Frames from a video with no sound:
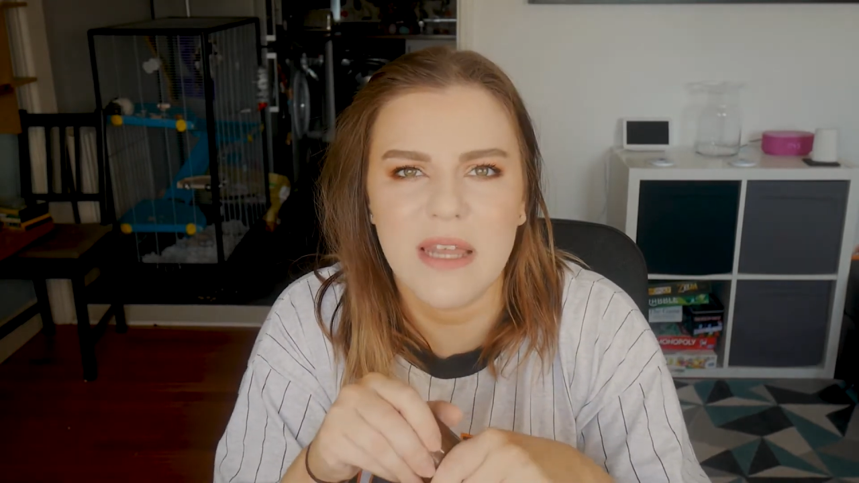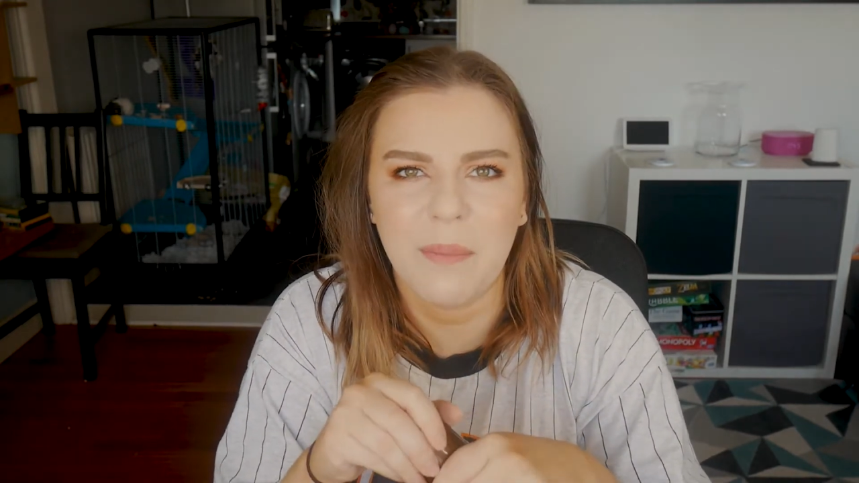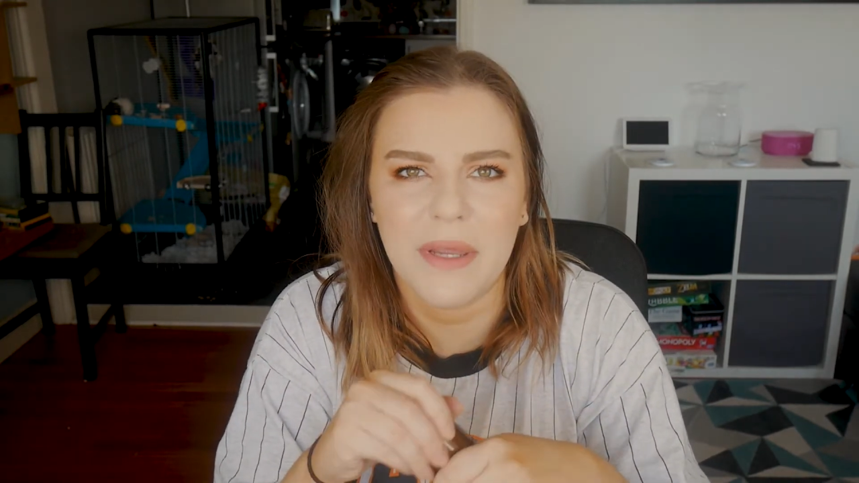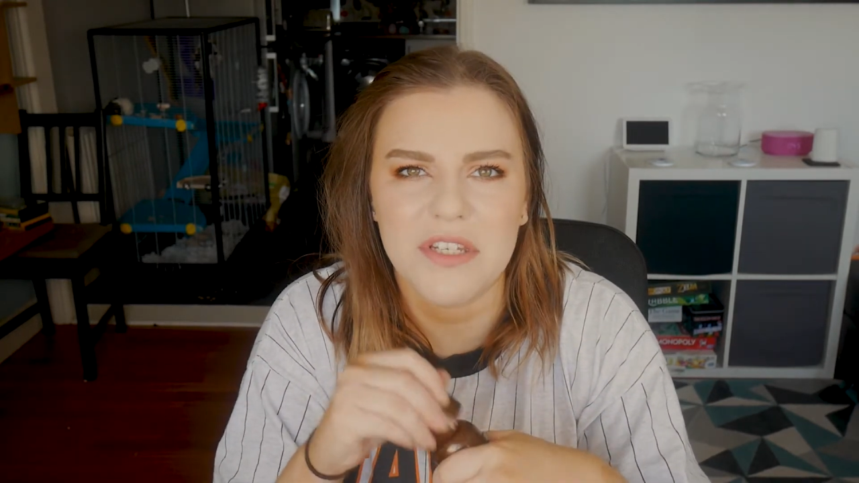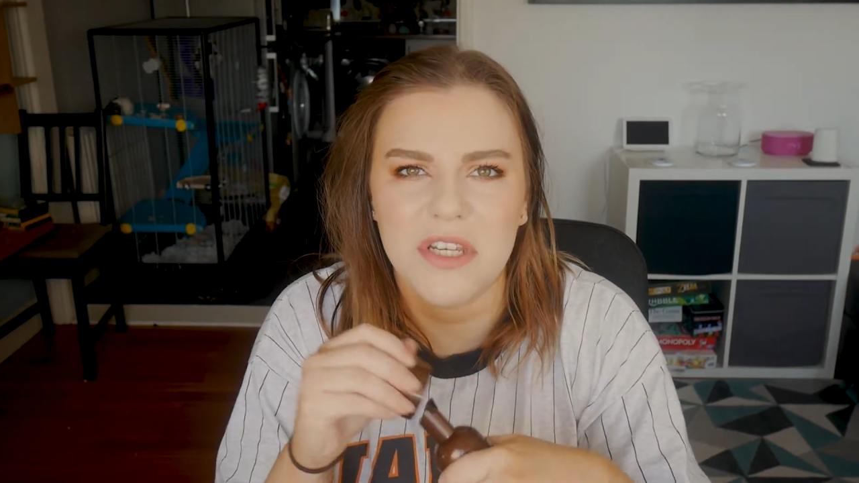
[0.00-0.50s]

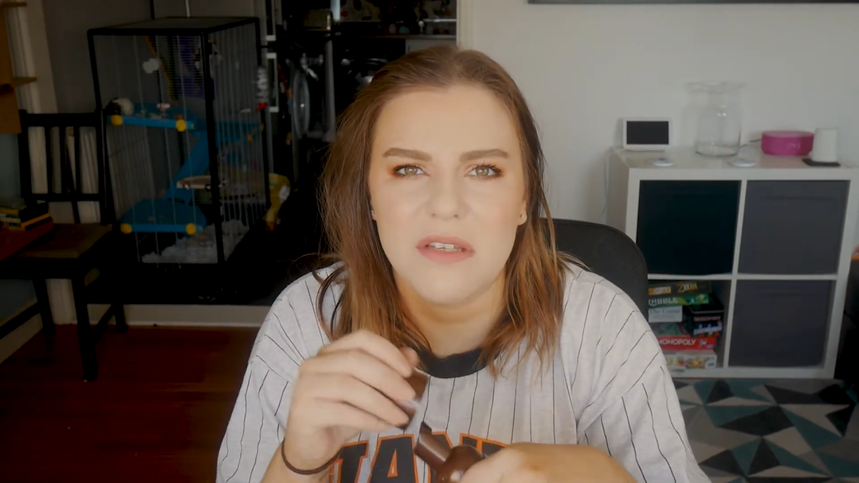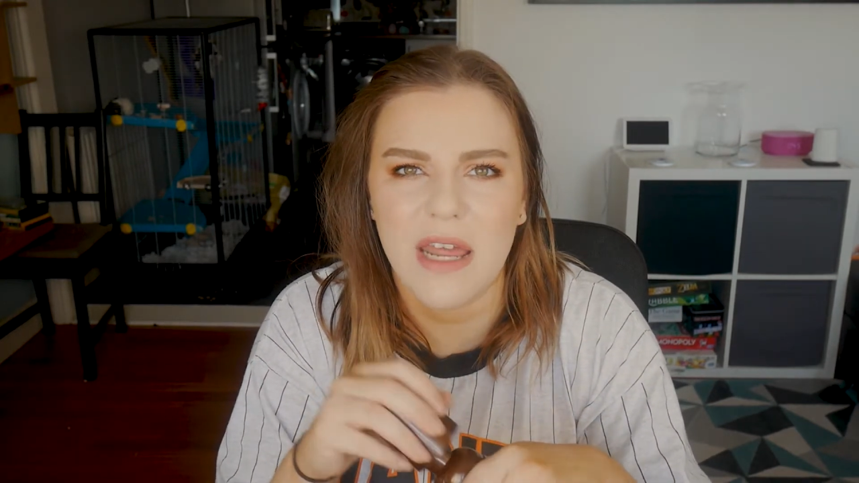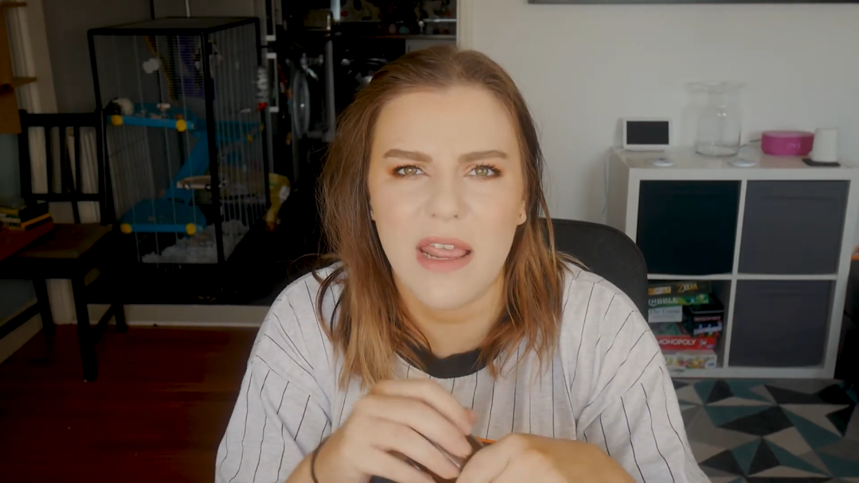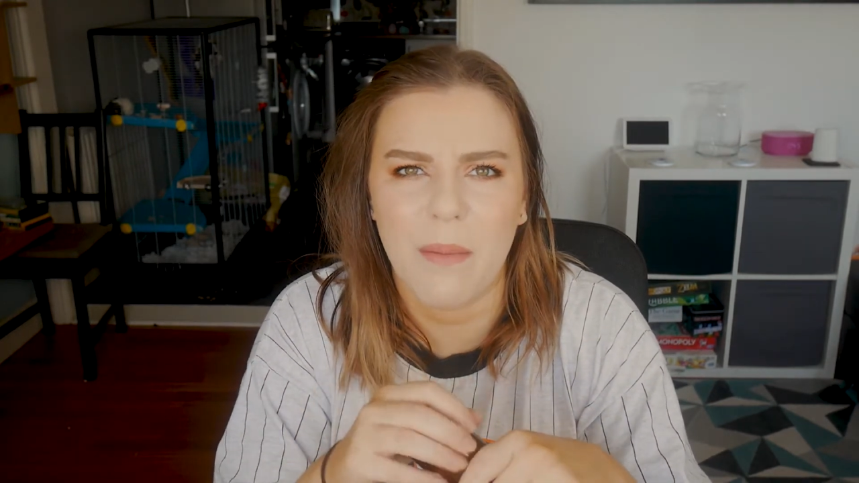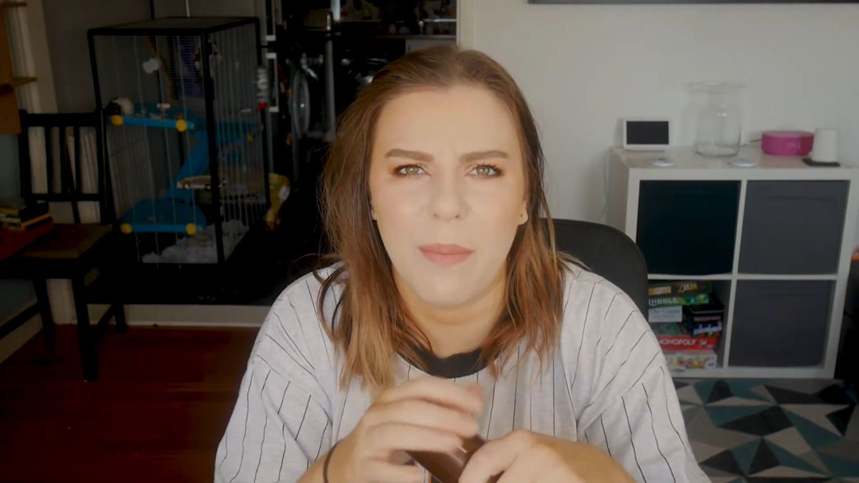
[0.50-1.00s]
£10
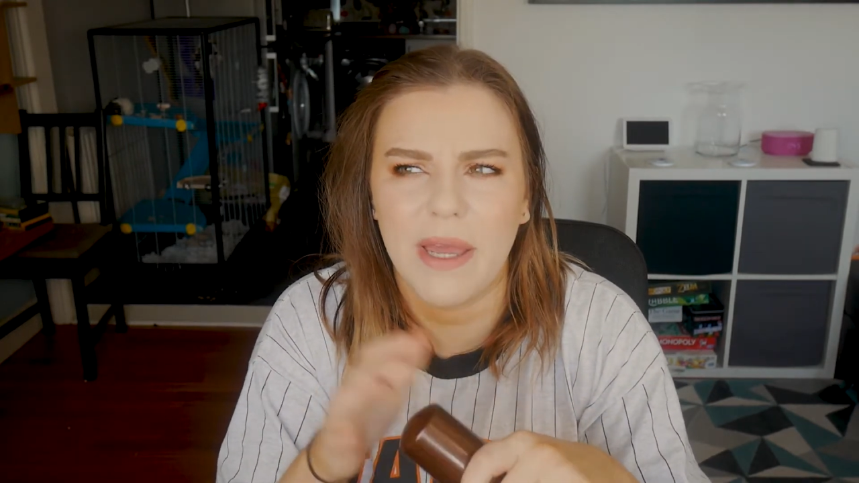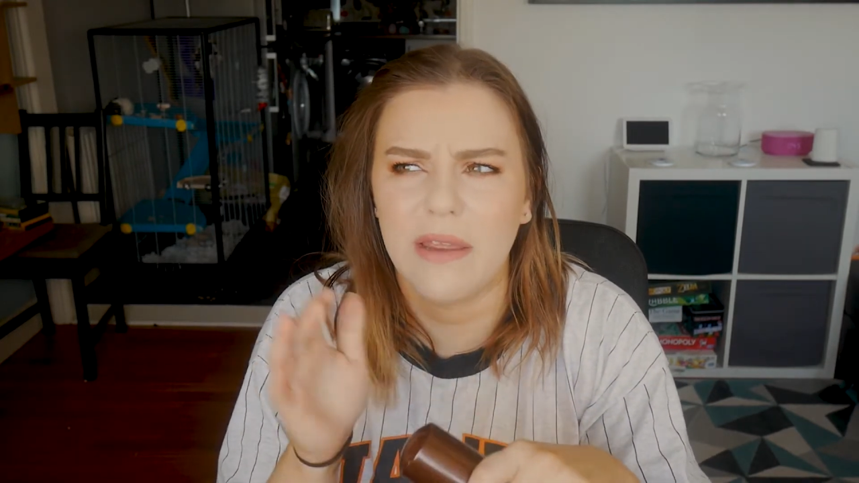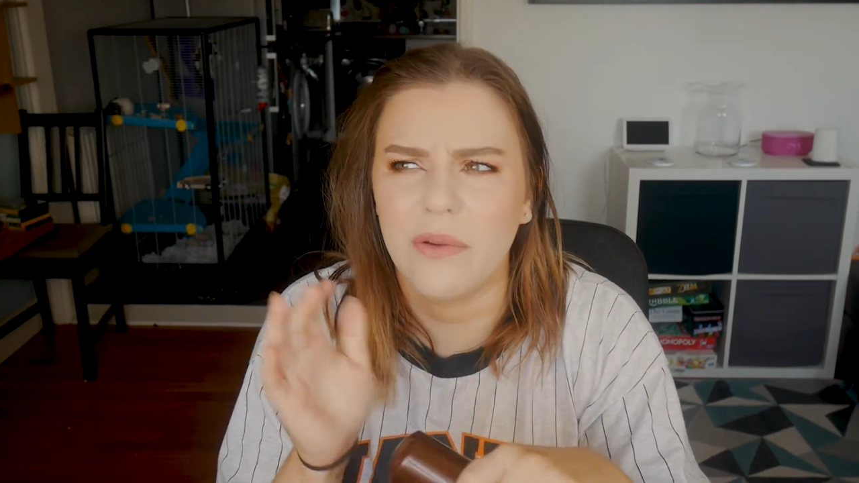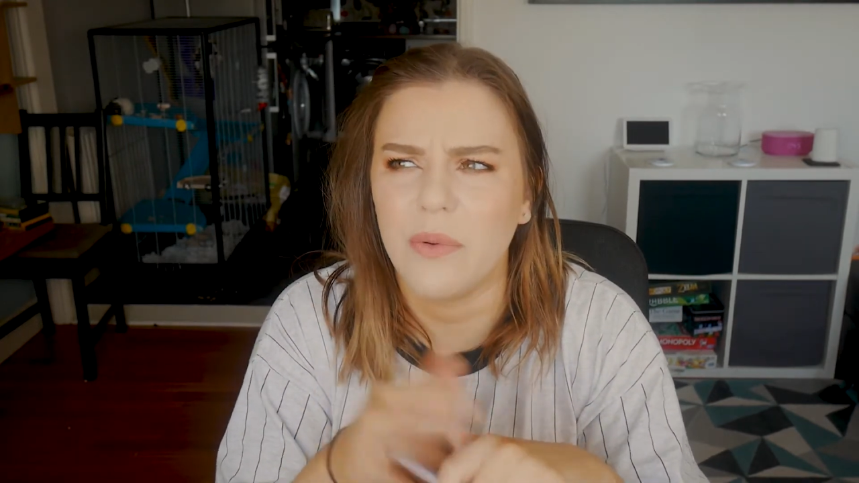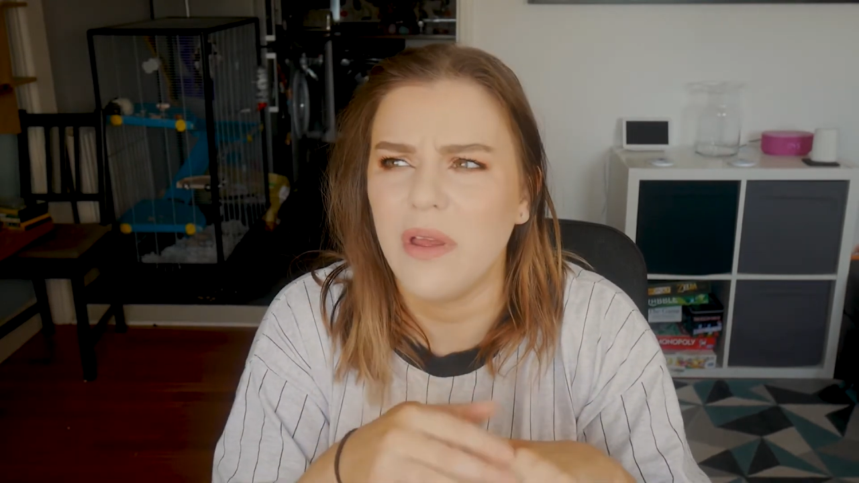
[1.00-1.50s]
Tuesday
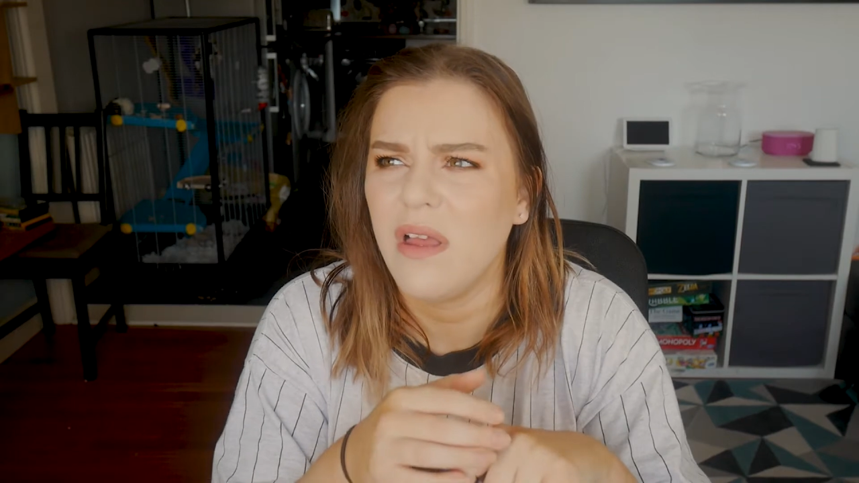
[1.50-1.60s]
about